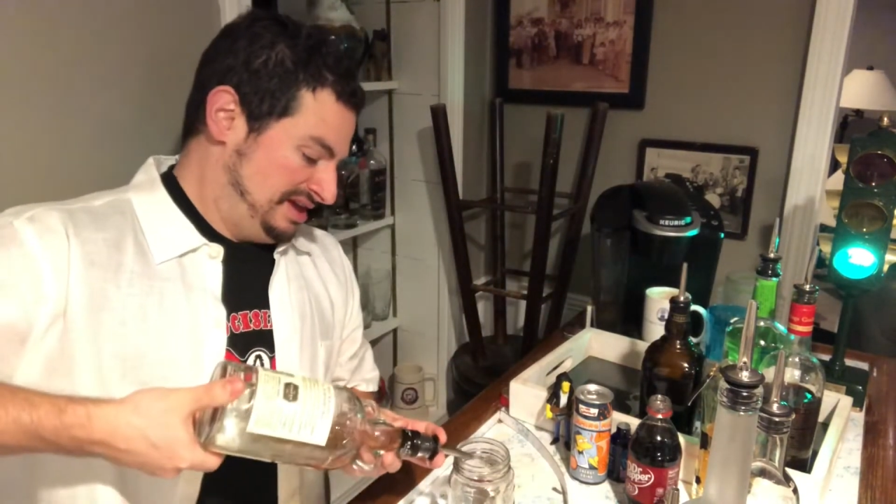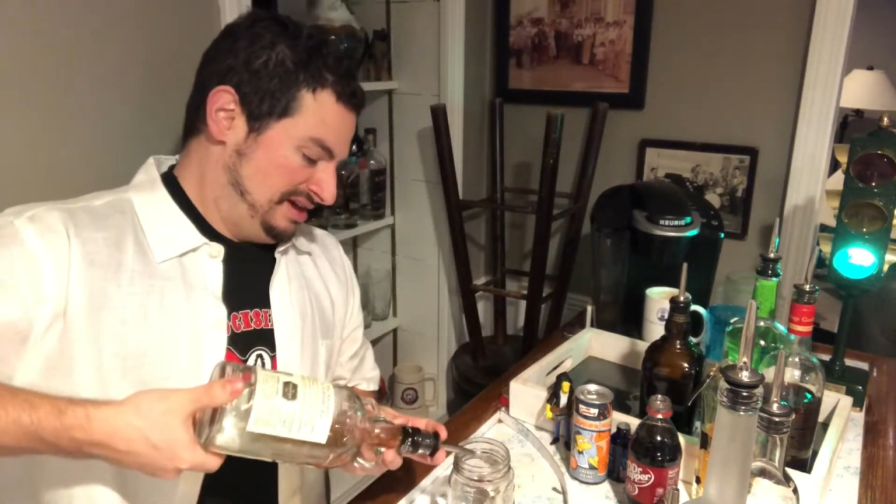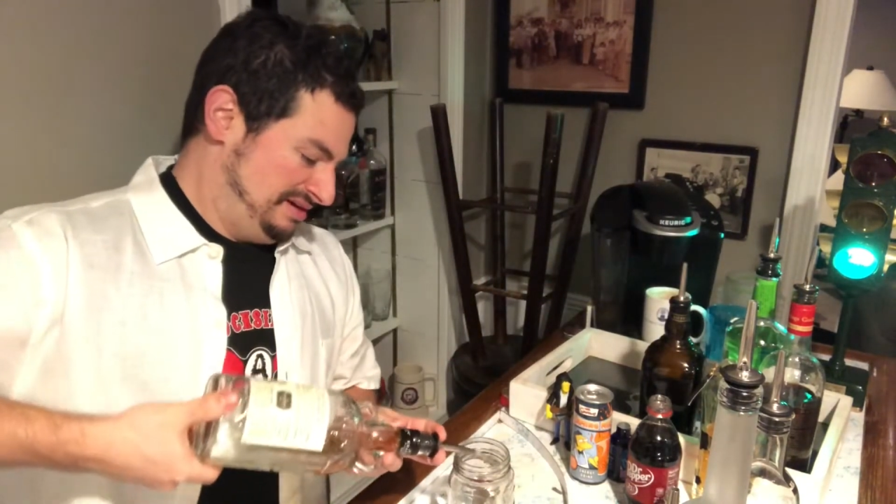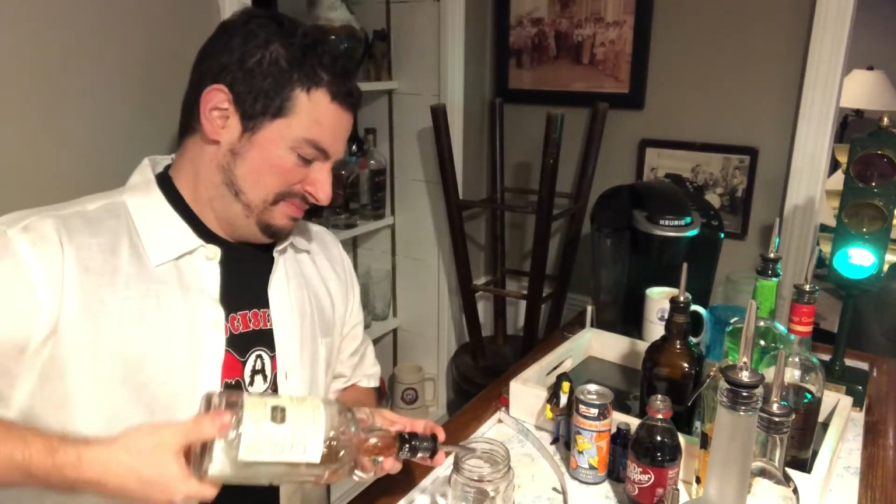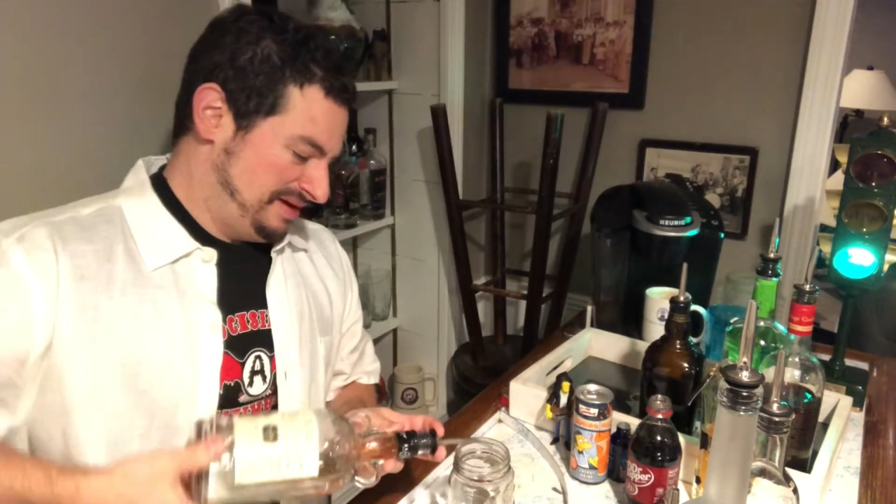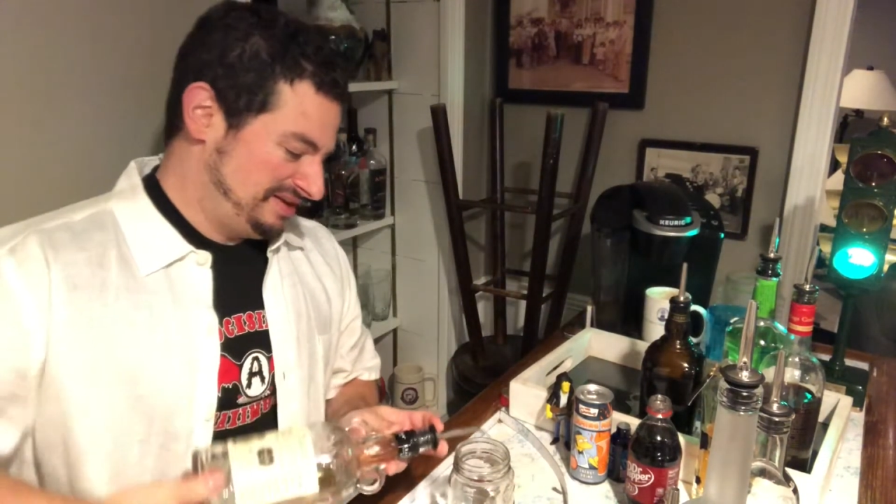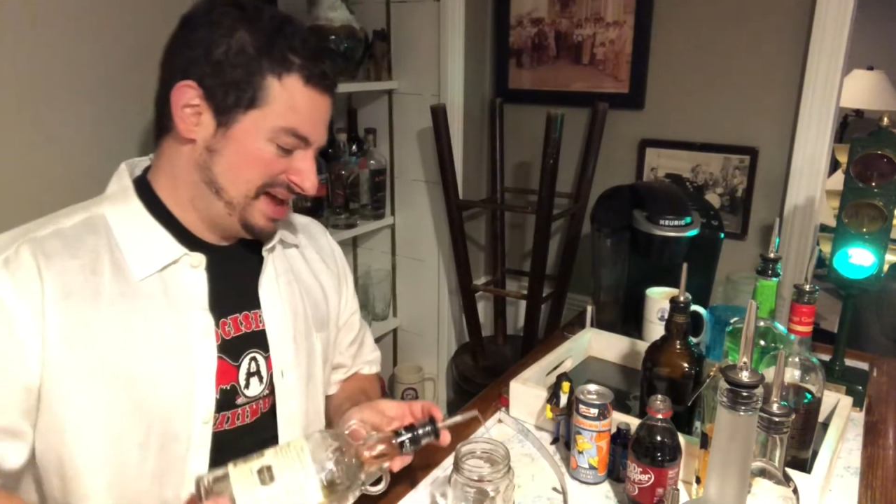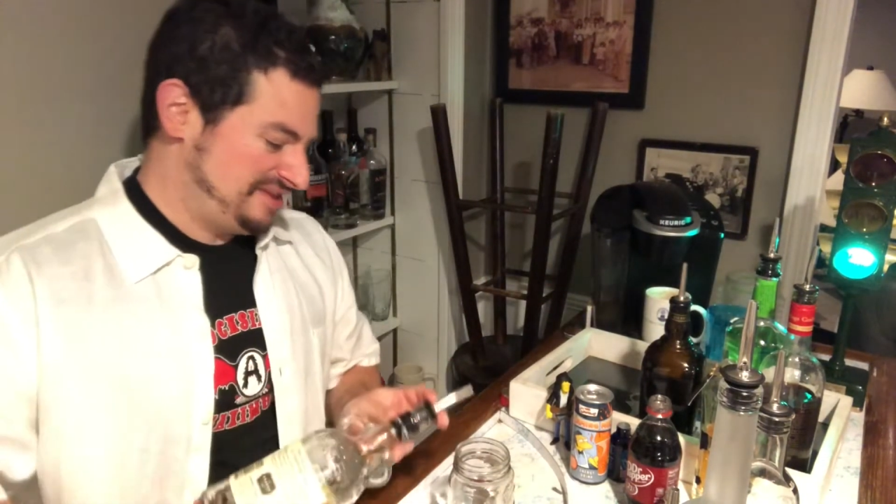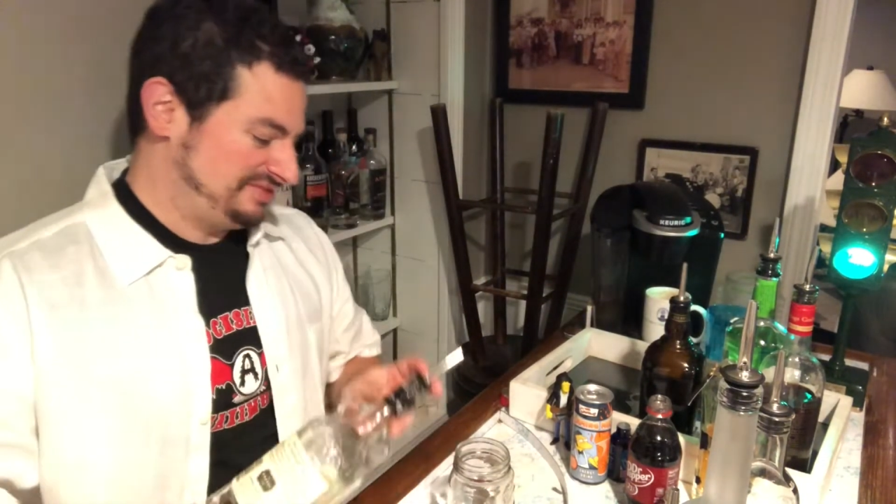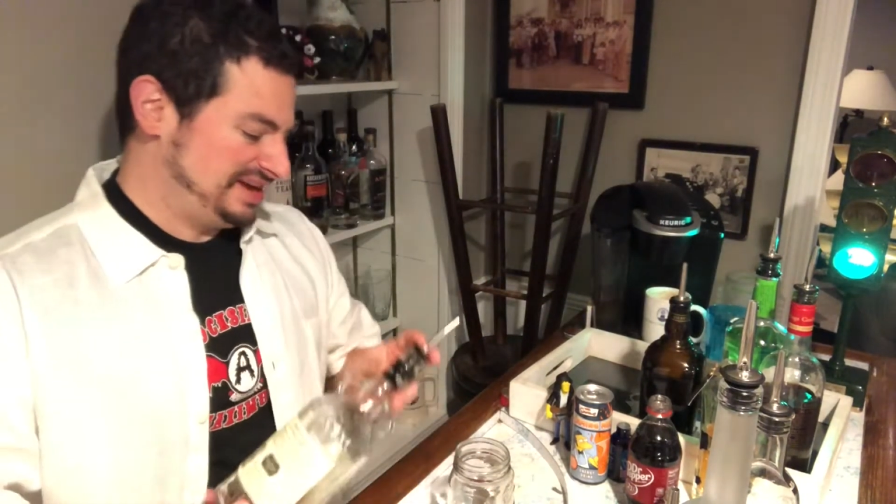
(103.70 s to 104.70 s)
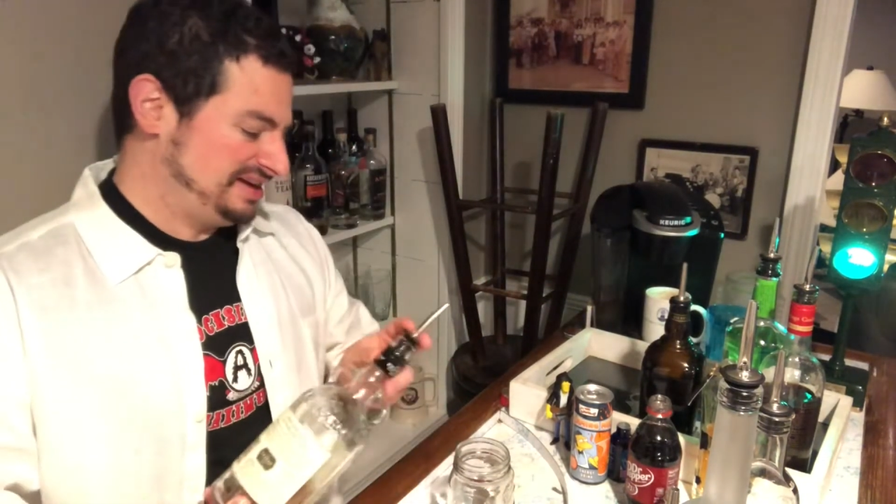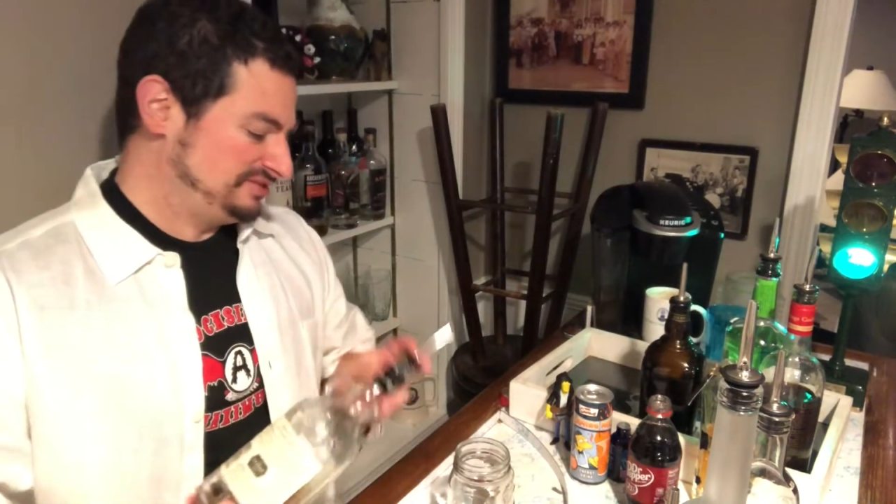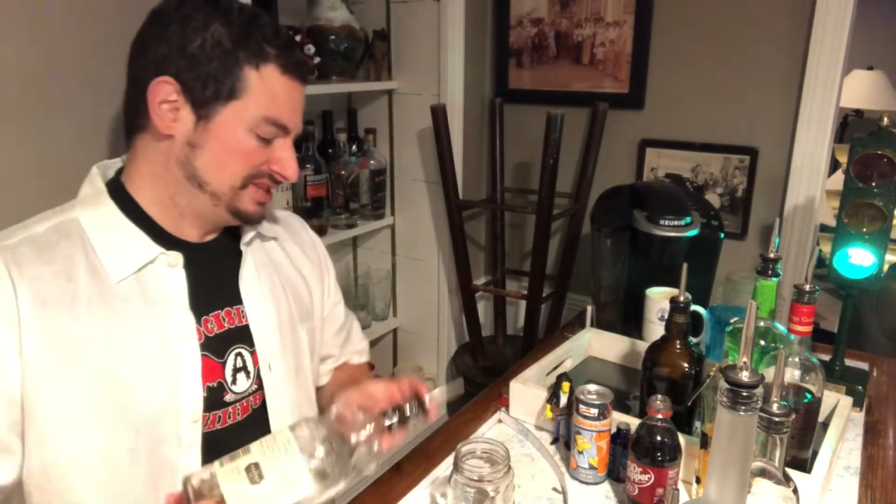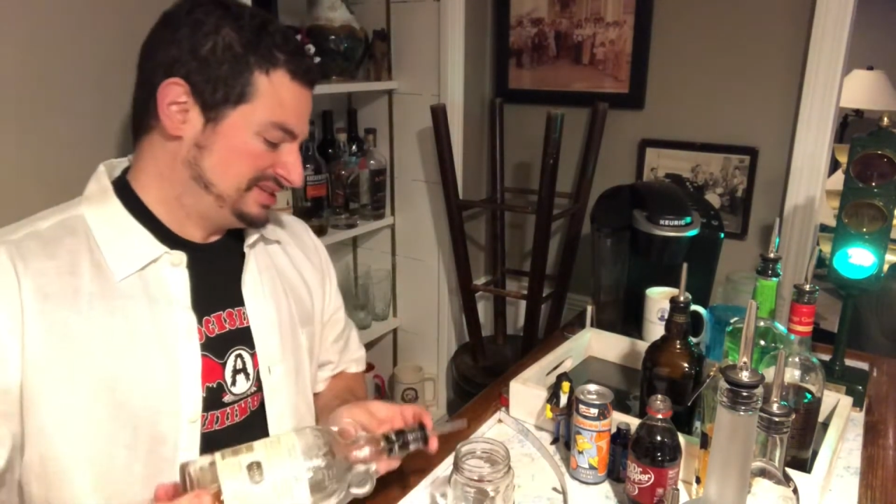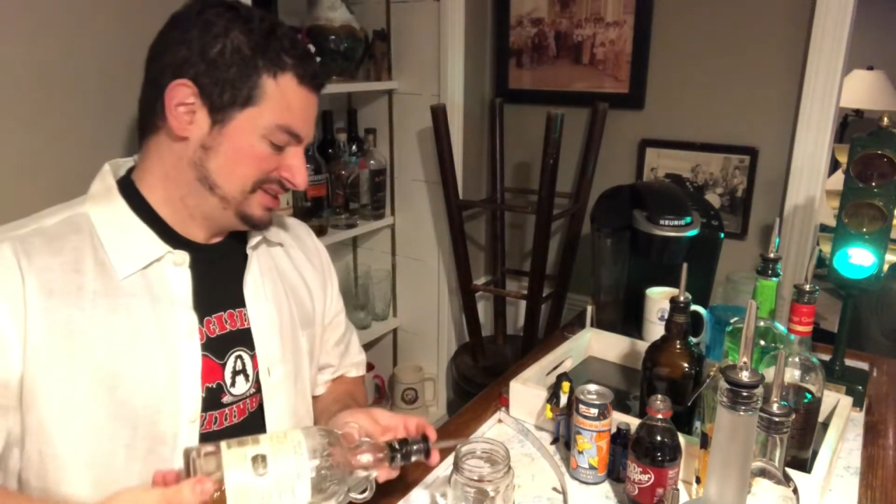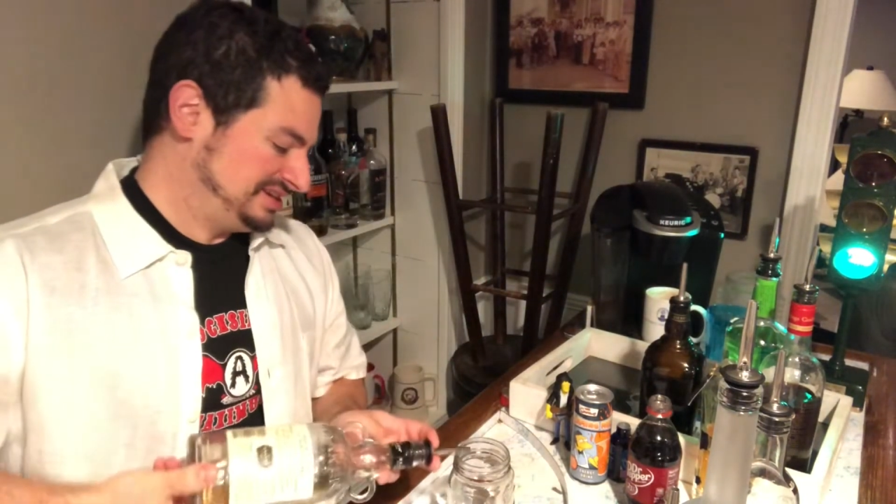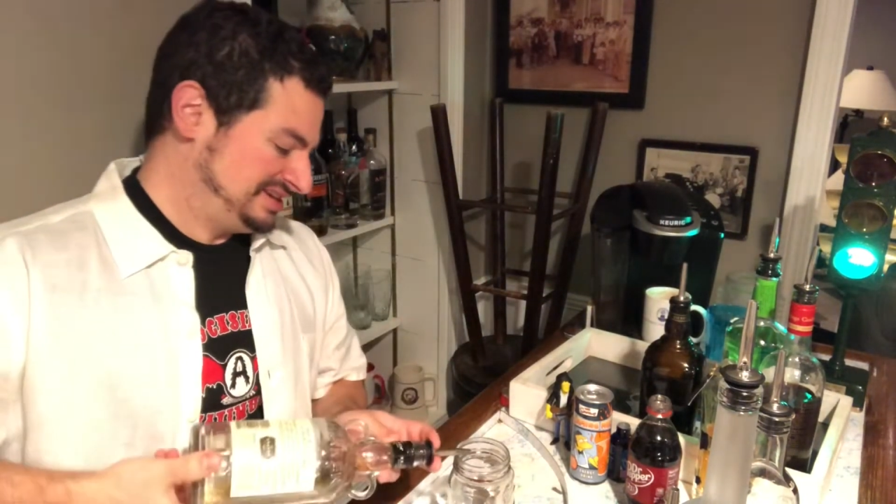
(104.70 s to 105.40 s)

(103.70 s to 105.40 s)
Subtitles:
about half an ounce.